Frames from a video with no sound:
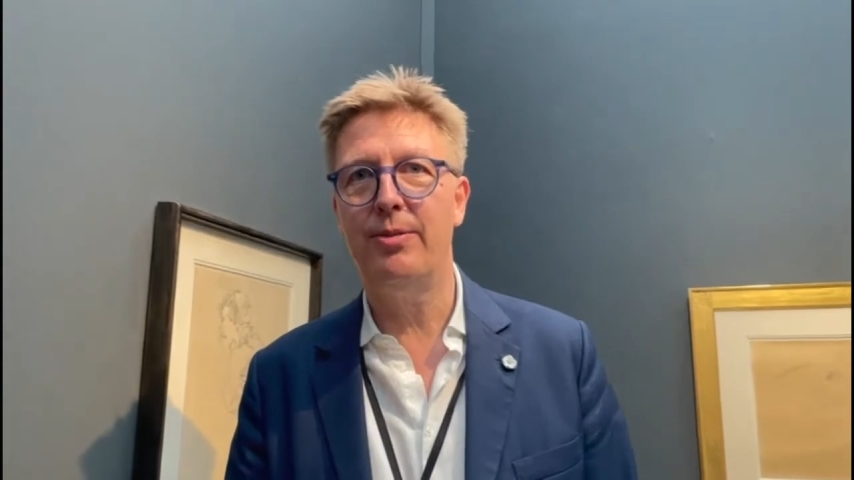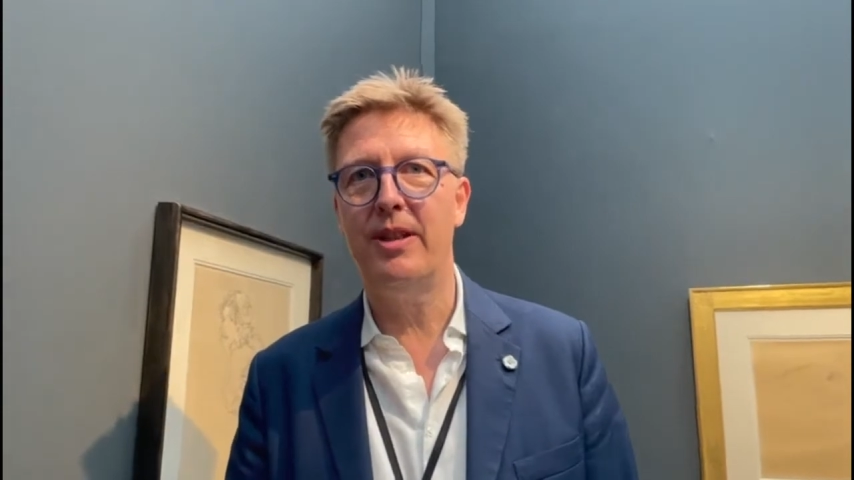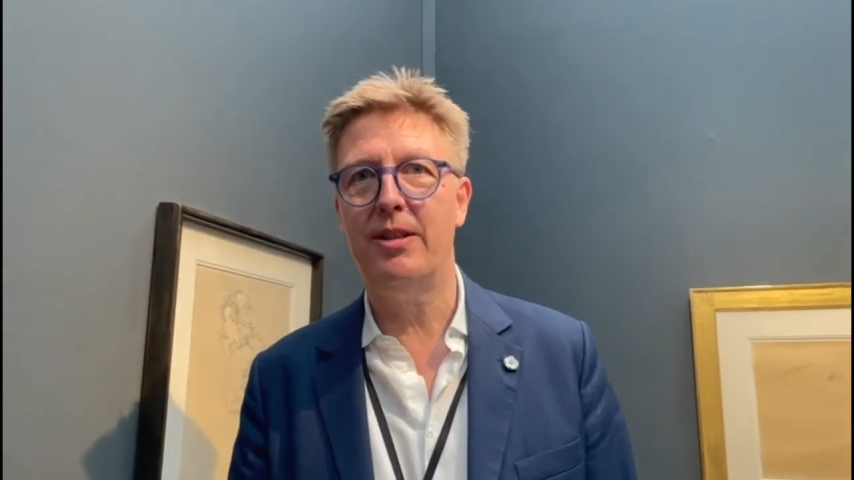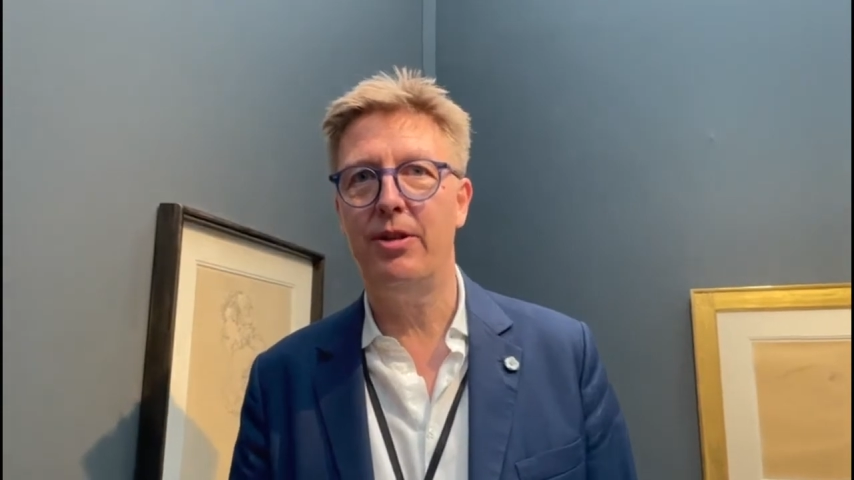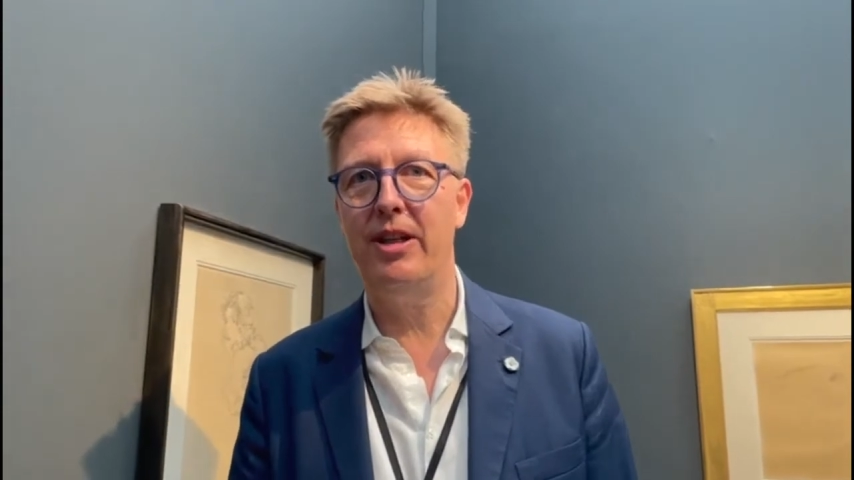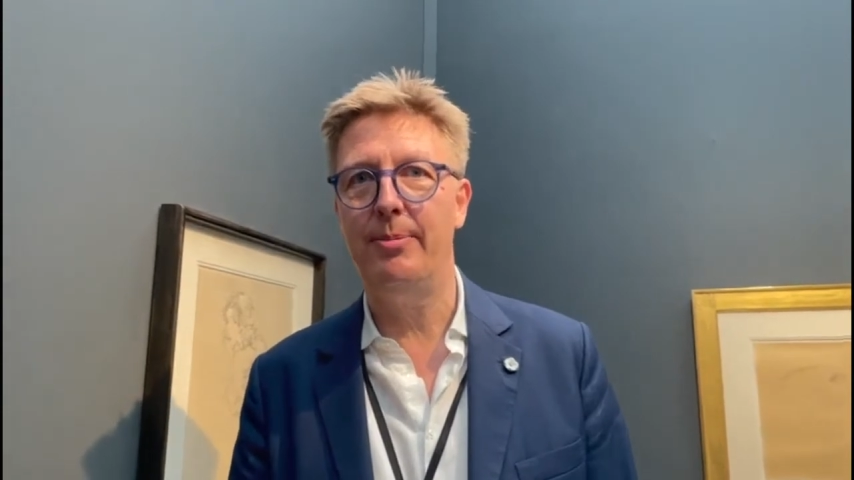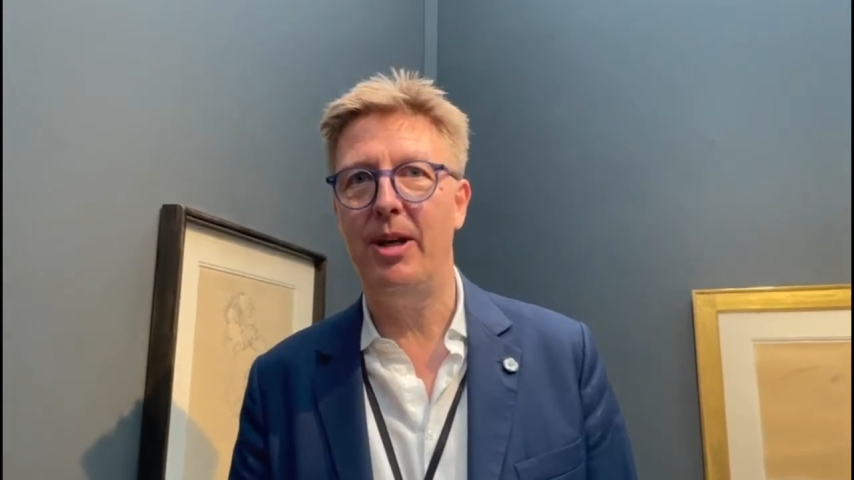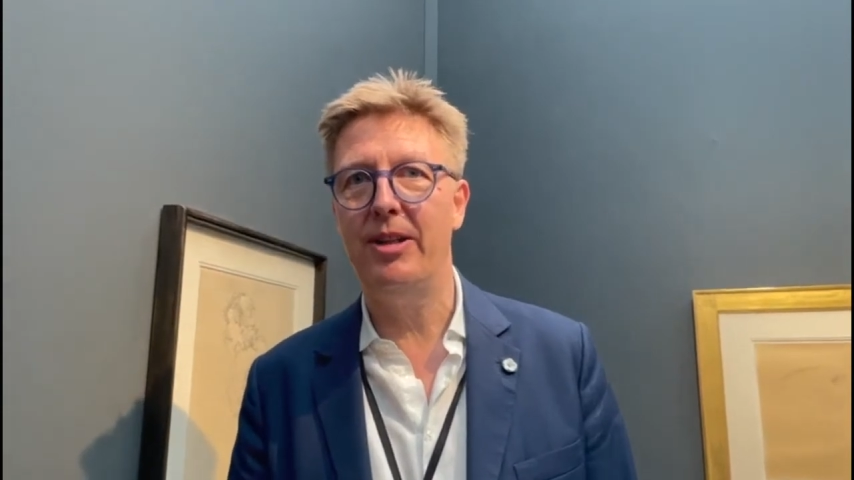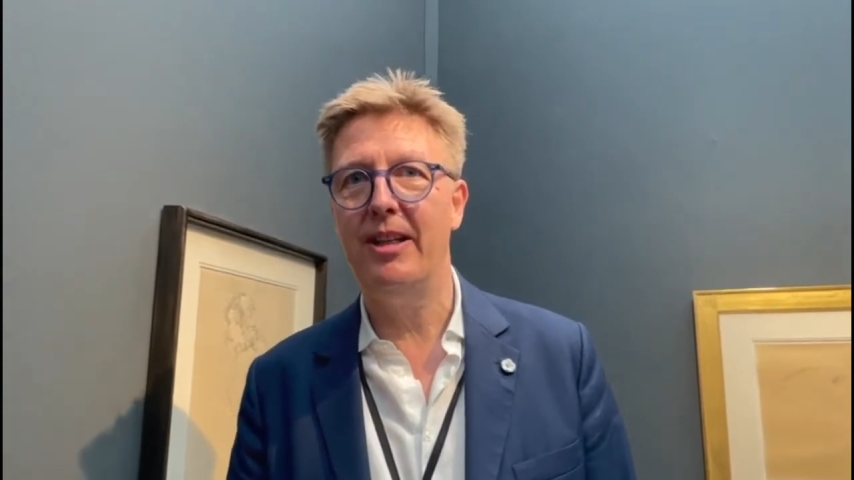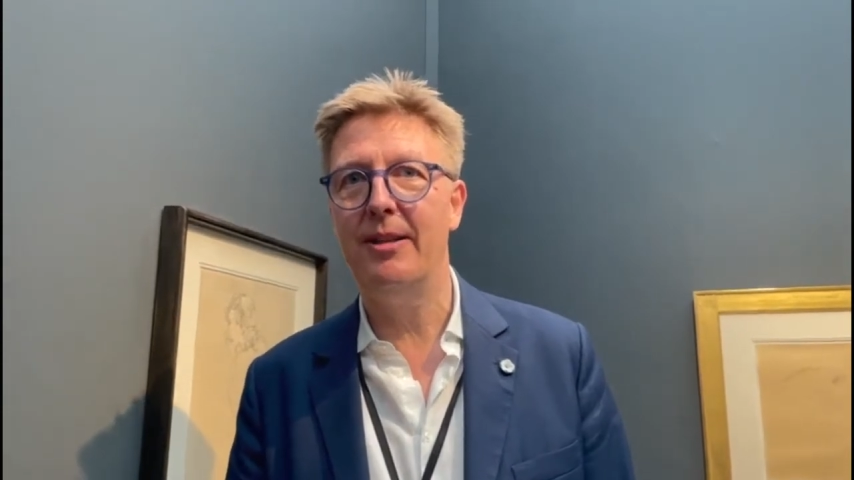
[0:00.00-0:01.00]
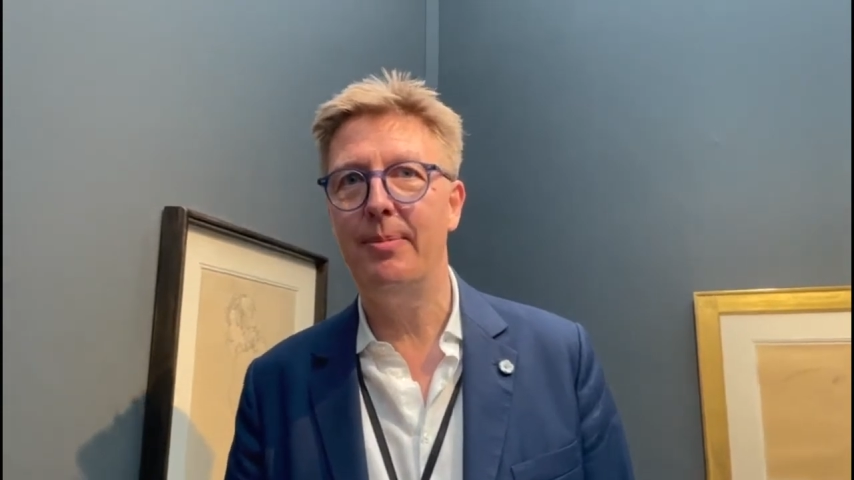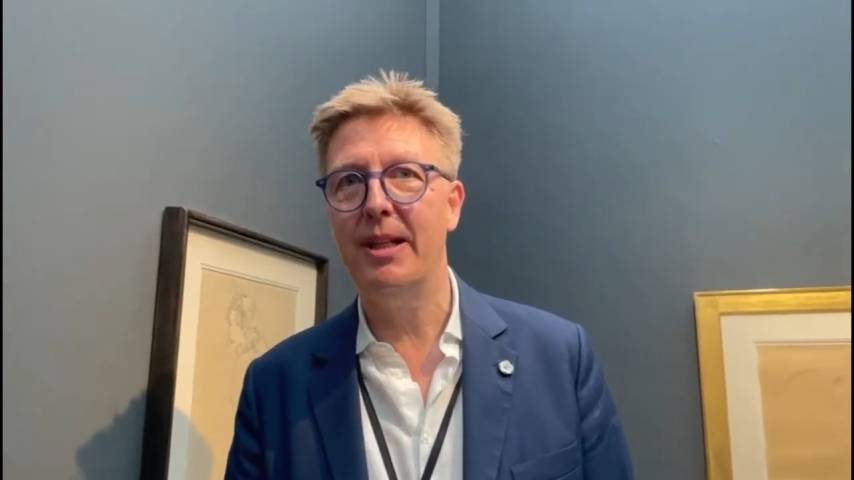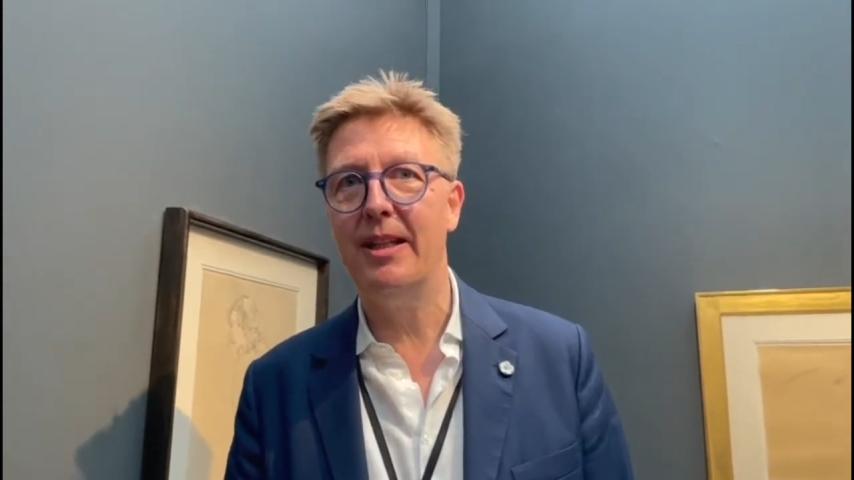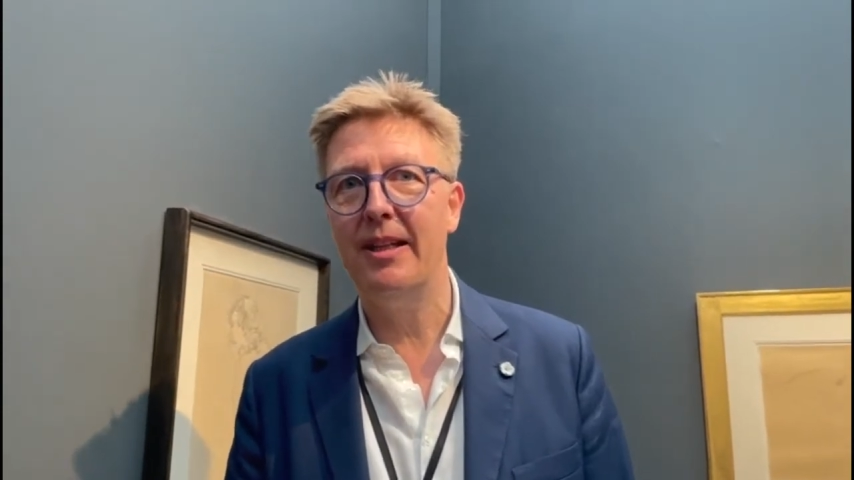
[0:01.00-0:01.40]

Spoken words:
we are sorry about that, but